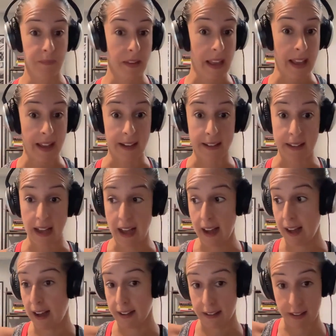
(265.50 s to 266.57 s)
And
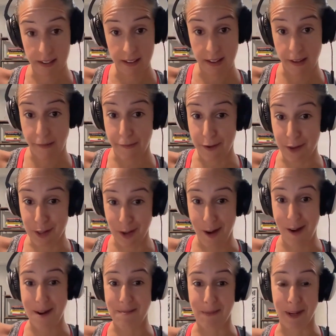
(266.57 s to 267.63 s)
if you
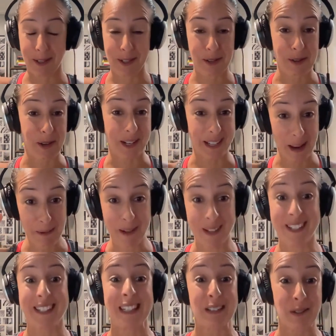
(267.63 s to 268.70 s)
saw in my stories, I
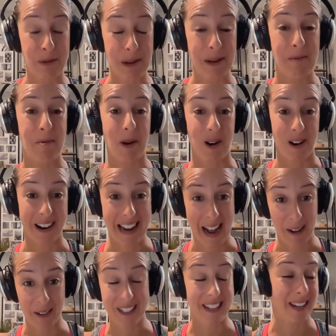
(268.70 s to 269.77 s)
was doing work
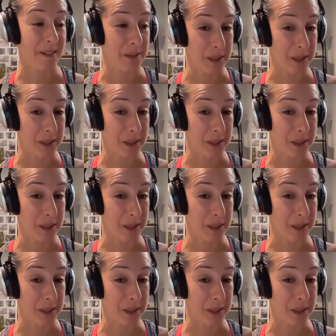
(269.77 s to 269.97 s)
outside.